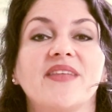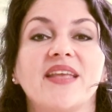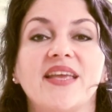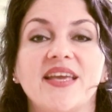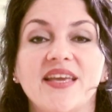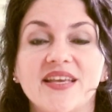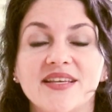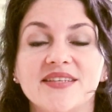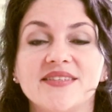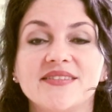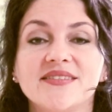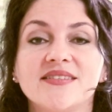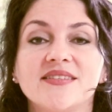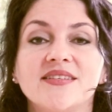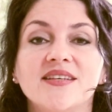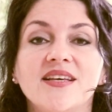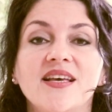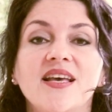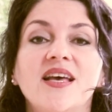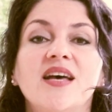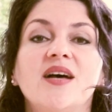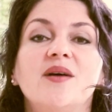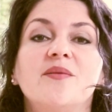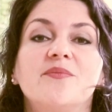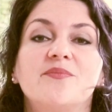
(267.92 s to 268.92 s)
is
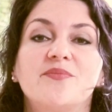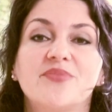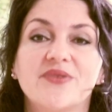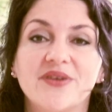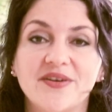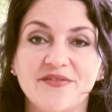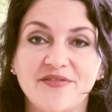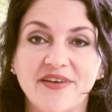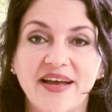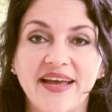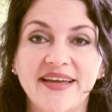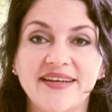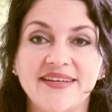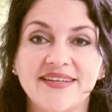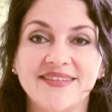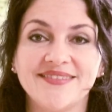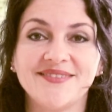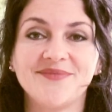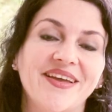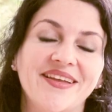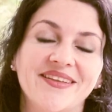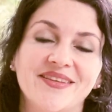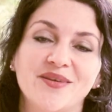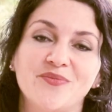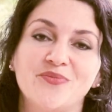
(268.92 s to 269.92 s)
provided
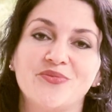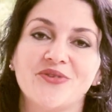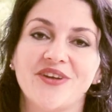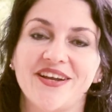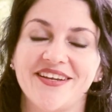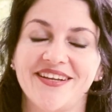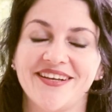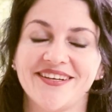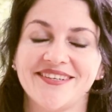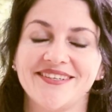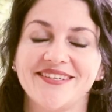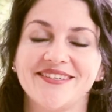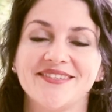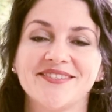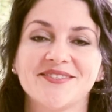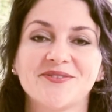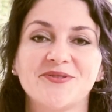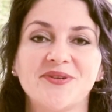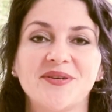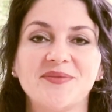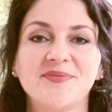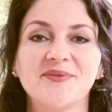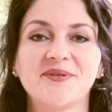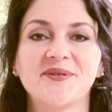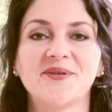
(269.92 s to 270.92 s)
in the product
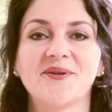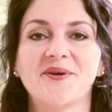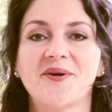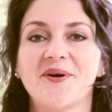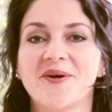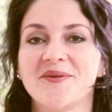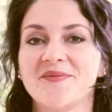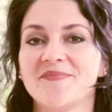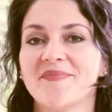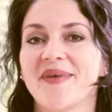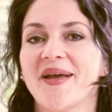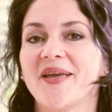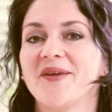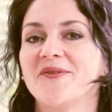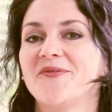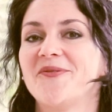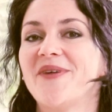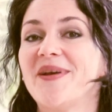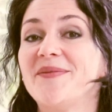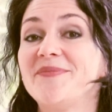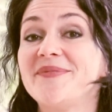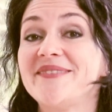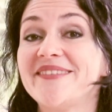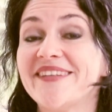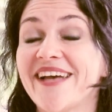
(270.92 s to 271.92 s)
description on my
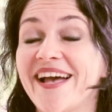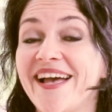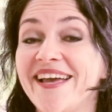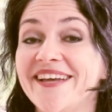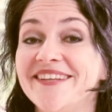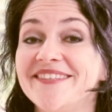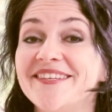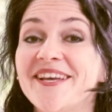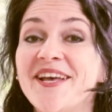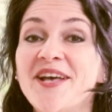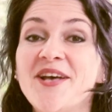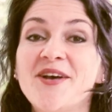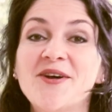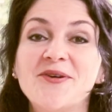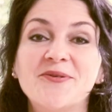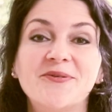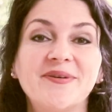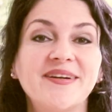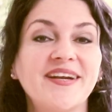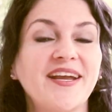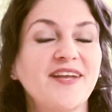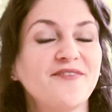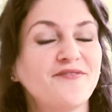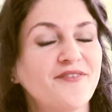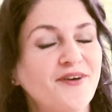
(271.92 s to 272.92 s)
website,
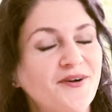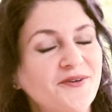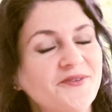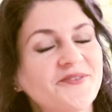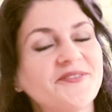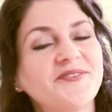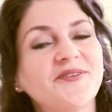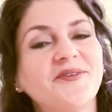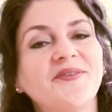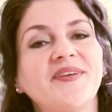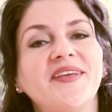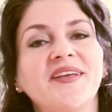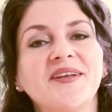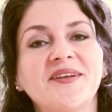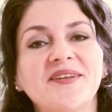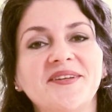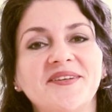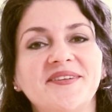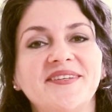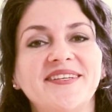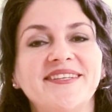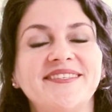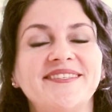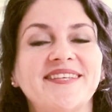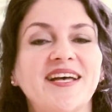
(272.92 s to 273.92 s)
where I've also
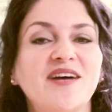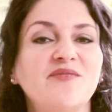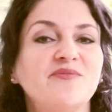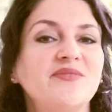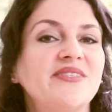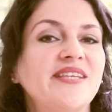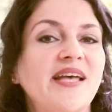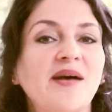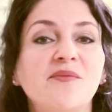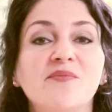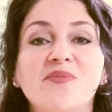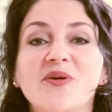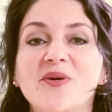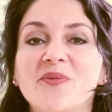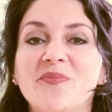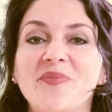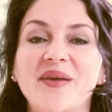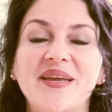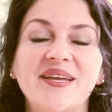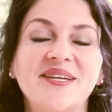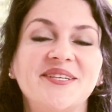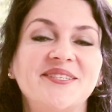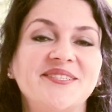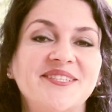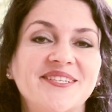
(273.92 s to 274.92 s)
included some sample
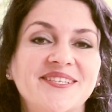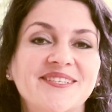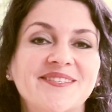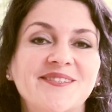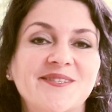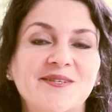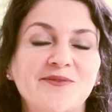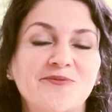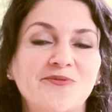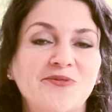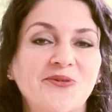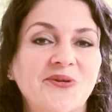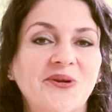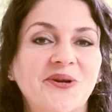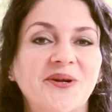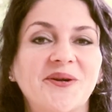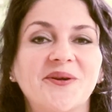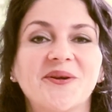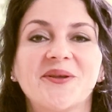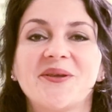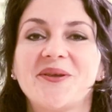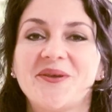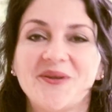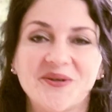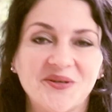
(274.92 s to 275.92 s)
pages if you're
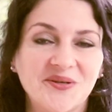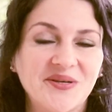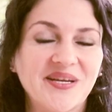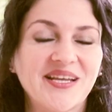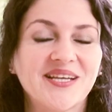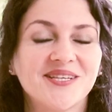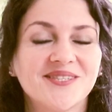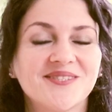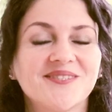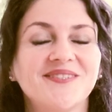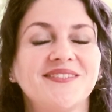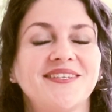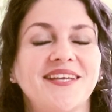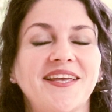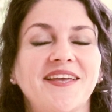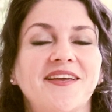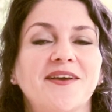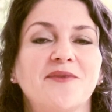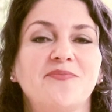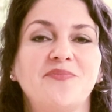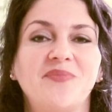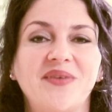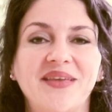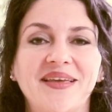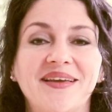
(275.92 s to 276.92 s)
curious to take
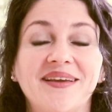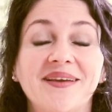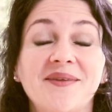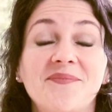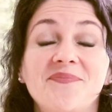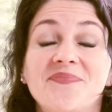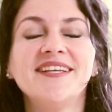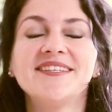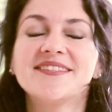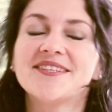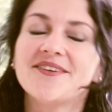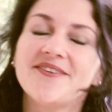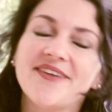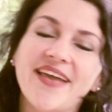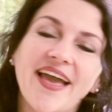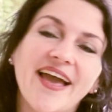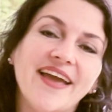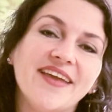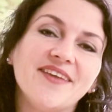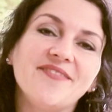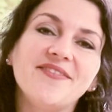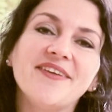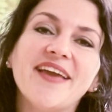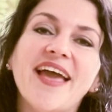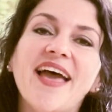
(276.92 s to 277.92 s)
a peek. So yeah,
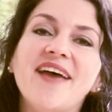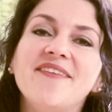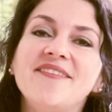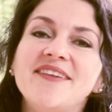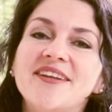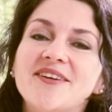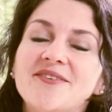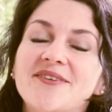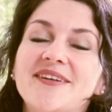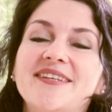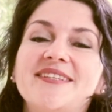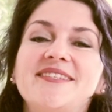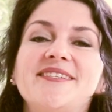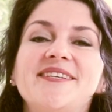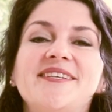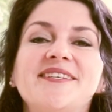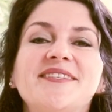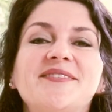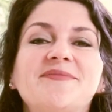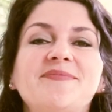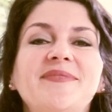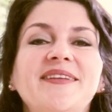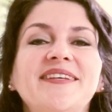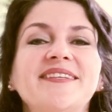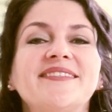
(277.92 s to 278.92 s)
if you have any
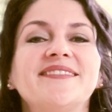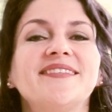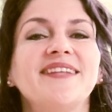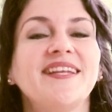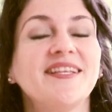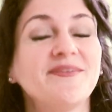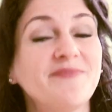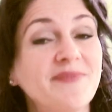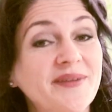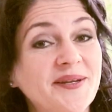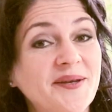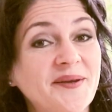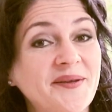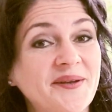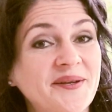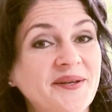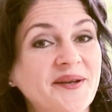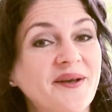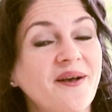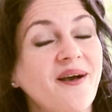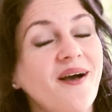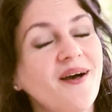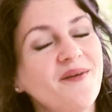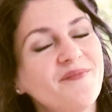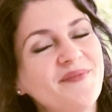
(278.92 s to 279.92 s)
questions, please let me know in
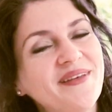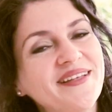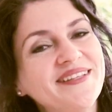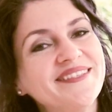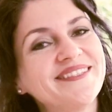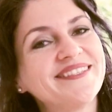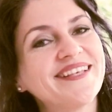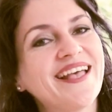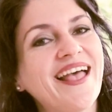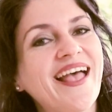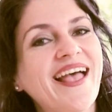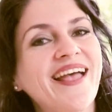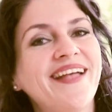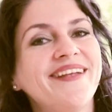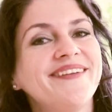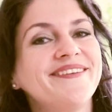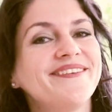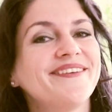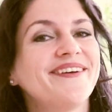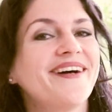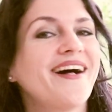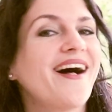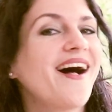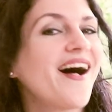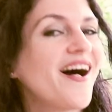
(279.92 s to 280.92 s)
the comments
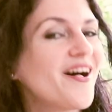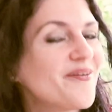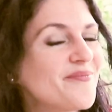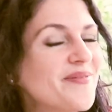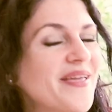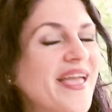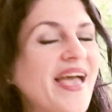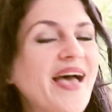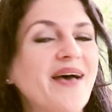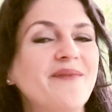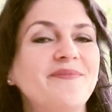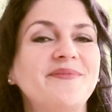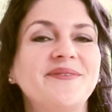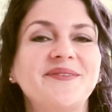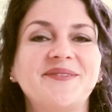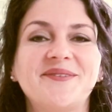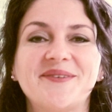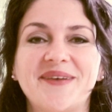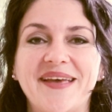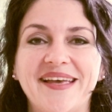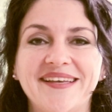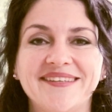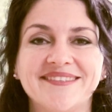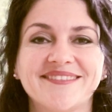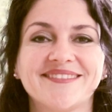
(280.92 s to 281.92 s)
and I'll be happy
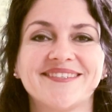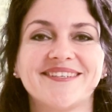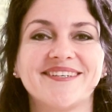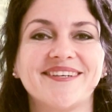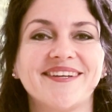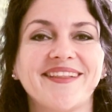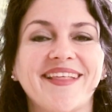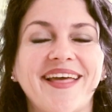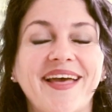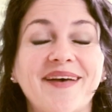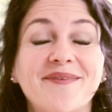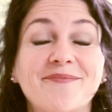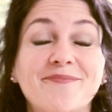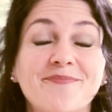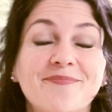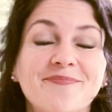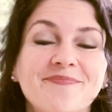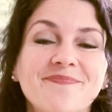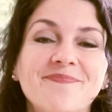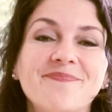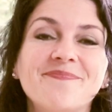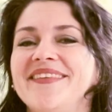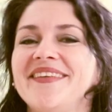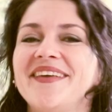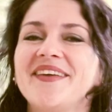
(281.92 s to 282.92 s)
to answer them.
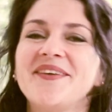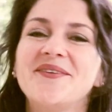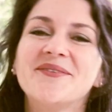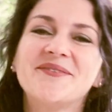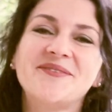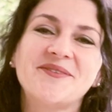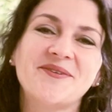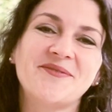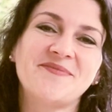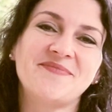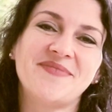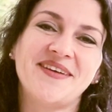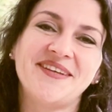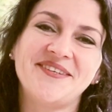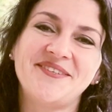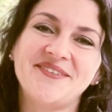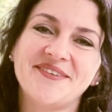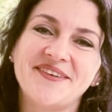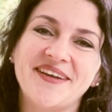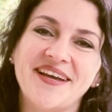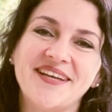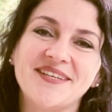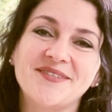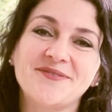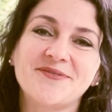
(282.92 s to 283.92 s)
Thank you so much,
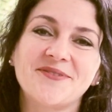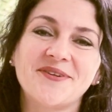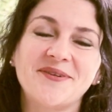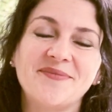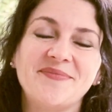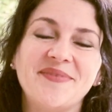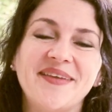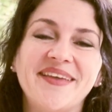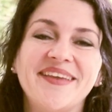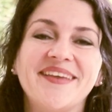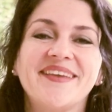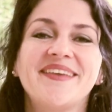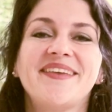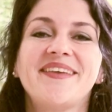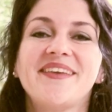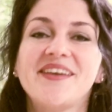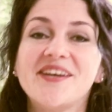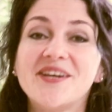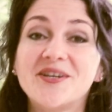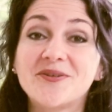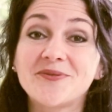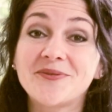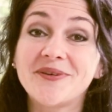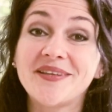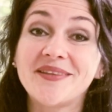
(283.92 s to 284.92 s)
you guys, for being
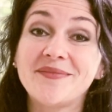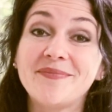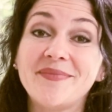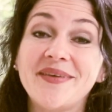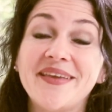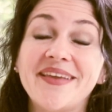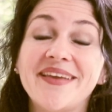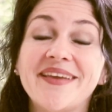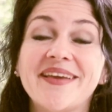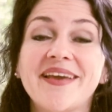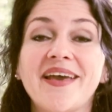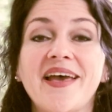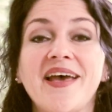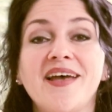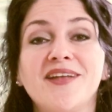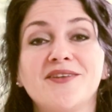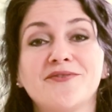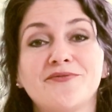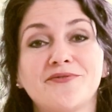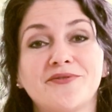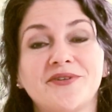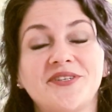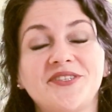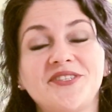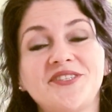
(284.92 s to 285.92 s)
here with me
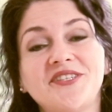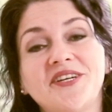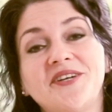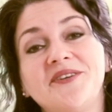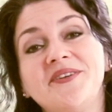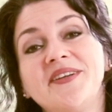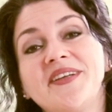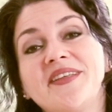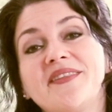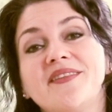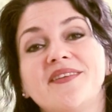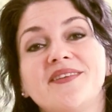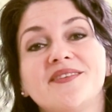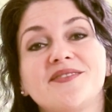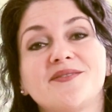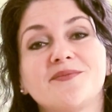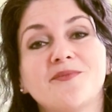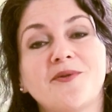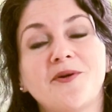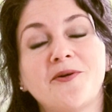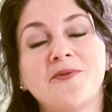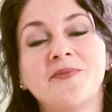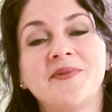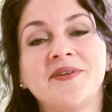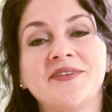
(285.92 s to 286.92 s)
and for sharing this
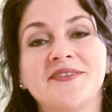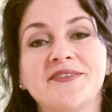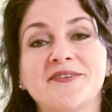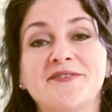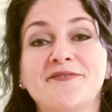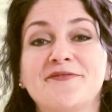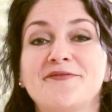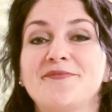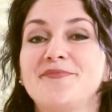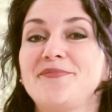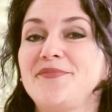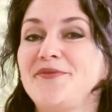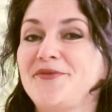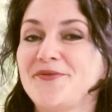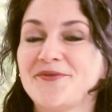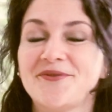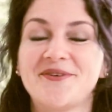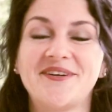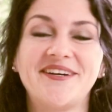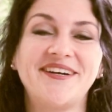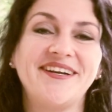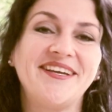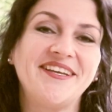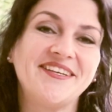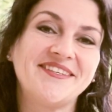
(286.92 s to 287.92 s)
moment of
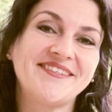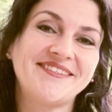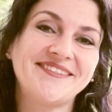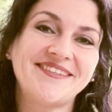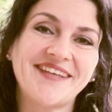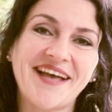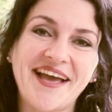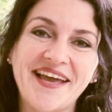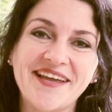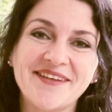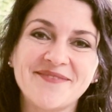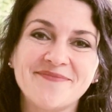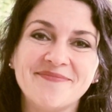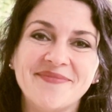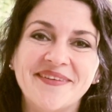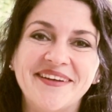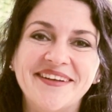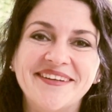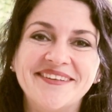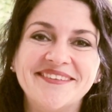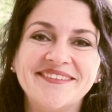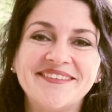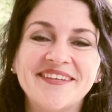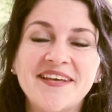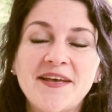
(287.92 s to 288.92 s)
pure
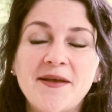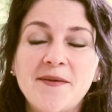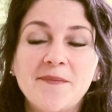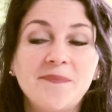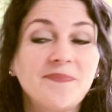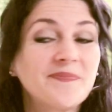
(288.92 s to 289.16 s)
excitement.